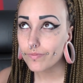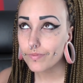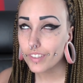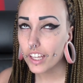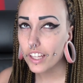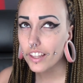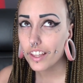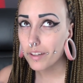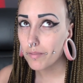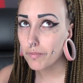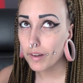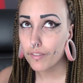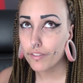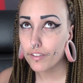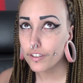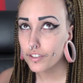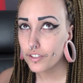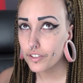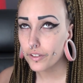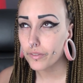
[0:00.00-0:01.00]
think my
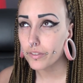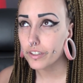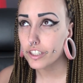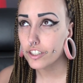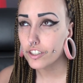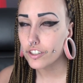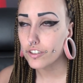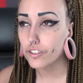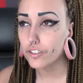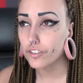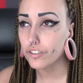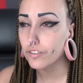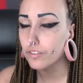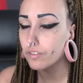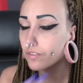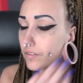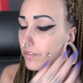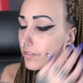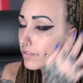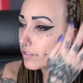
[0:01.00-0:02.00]
first original
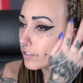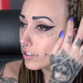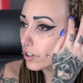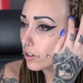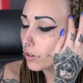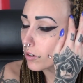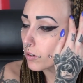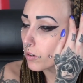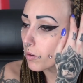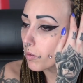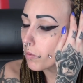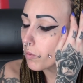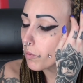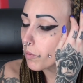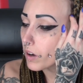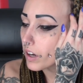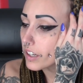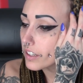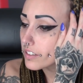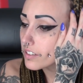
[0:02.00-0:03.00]
goal
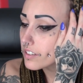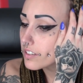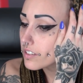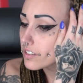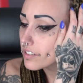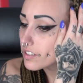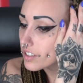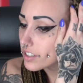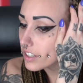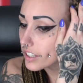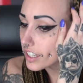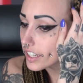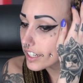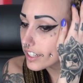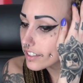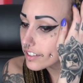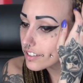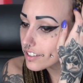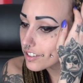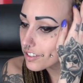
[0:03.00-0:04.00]
was to
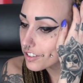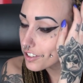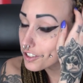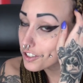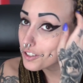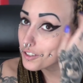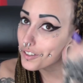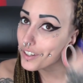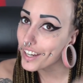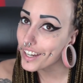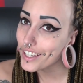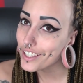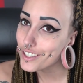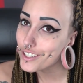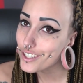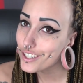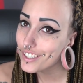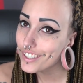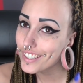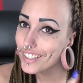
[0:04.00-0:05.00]
get to a 2
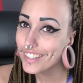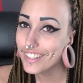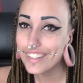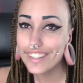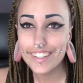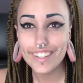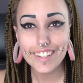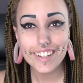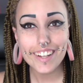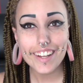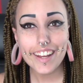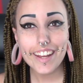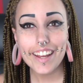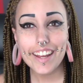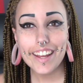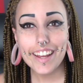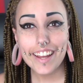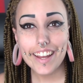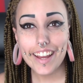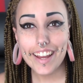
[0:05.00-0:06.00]
gauge.
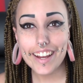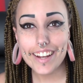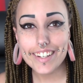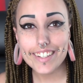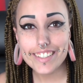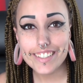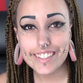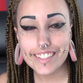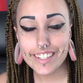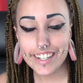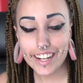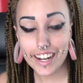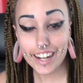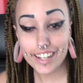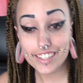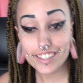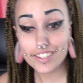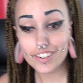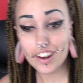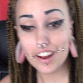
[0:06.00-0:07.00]
And I
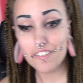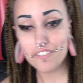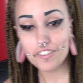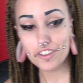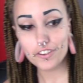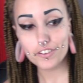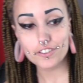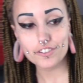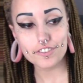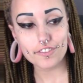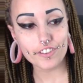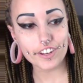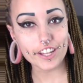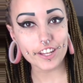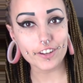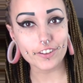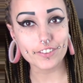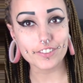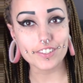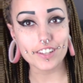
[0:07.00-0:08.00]
still have those
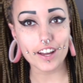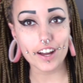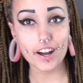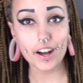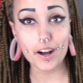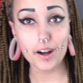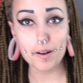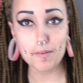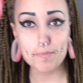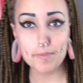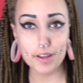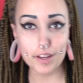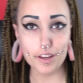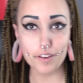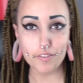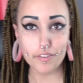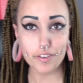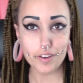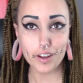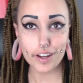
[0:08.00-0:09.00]
videos up
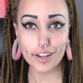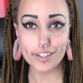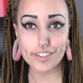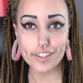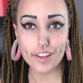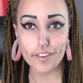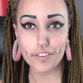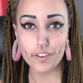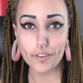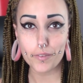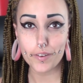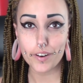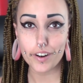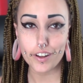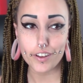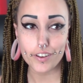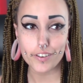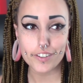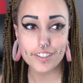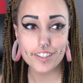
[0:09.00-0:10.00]
if you guys ever want
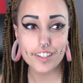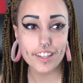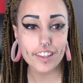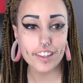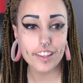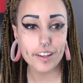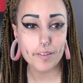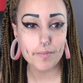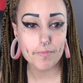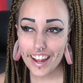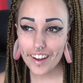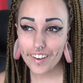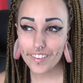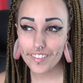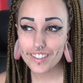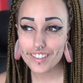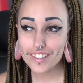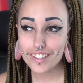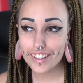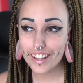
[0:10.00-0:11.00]
to go see them. I
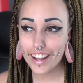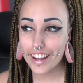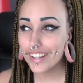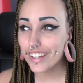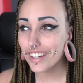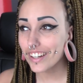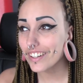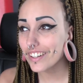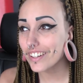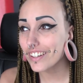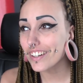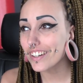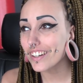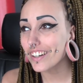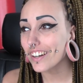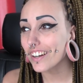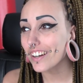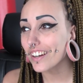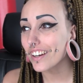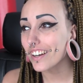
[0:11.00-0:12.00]
was a lot
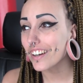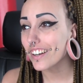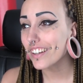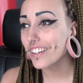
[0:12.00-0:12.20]
younger,